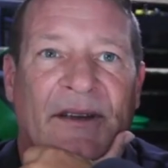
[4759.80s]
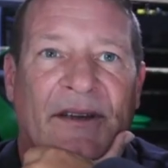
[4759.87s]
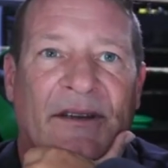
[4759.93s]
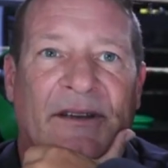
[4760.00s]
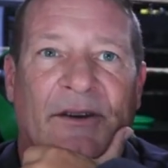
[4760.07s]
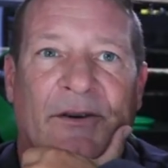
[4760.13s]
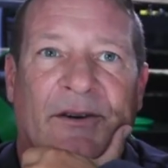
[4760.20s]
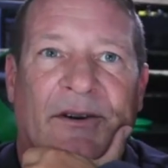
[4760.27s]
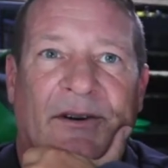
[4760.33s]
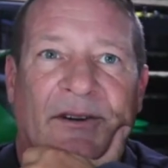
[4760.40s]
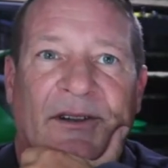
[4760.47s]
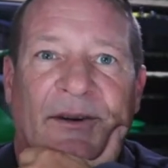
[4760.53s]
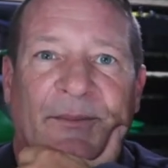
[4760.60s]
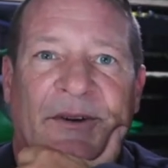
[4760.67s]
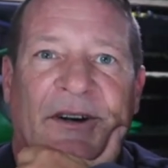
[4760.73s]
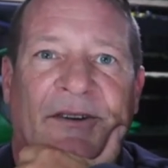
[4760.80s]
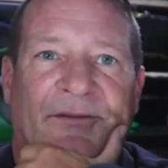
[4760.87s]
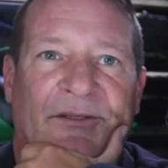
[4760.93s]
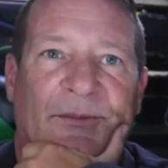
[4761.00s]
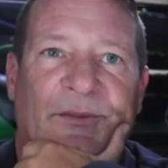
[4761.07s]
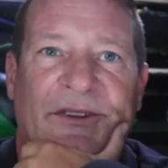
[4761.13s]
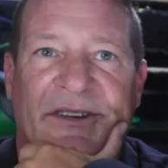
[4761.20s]
you know, curl up
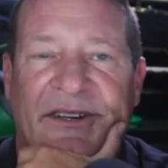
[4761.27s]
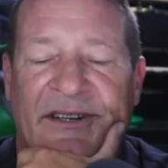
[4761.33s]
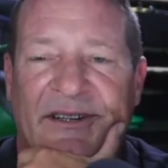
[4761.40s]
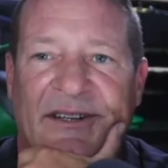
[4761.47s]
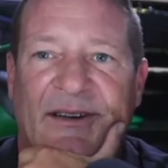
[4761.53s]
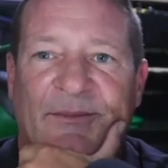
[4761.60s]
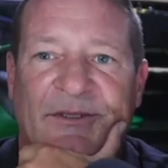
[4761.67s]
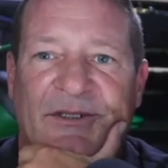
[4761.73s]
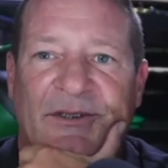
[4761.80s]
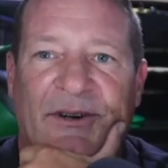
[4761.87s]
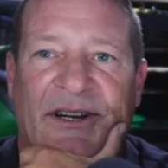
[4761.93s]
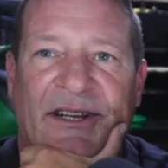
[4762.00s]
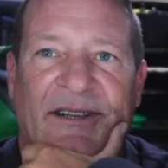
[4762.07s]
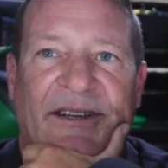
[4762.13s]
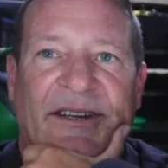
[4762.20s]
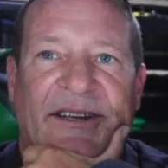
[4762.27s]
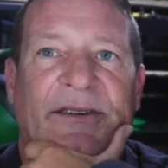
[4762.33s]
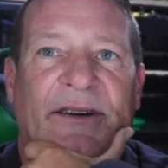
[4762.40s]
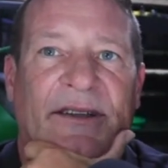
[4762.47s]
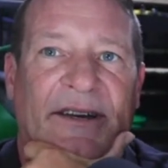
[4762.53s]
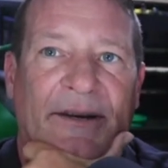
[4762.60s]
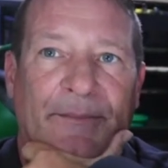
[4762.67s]
comfortably and temperature regulate and
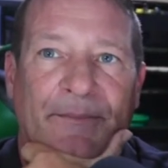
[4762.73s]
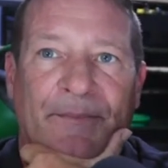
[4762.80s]
all that.